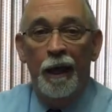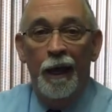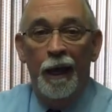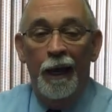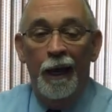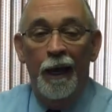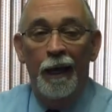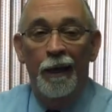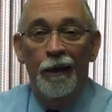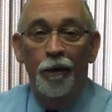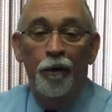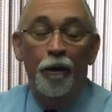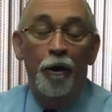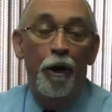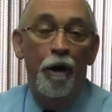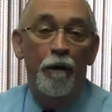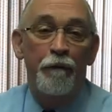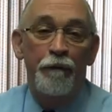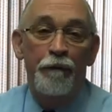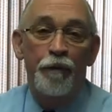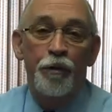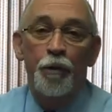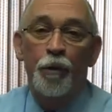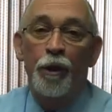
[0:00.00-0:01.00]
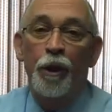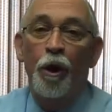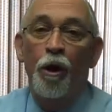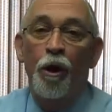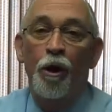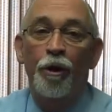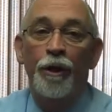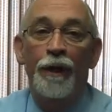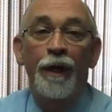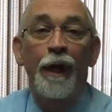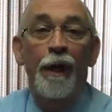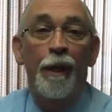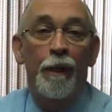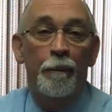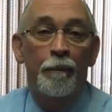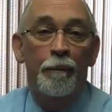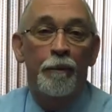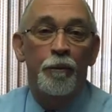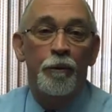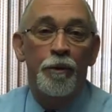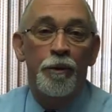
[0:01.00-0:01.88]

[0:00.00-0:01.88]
And in our office, we call it H.I.P,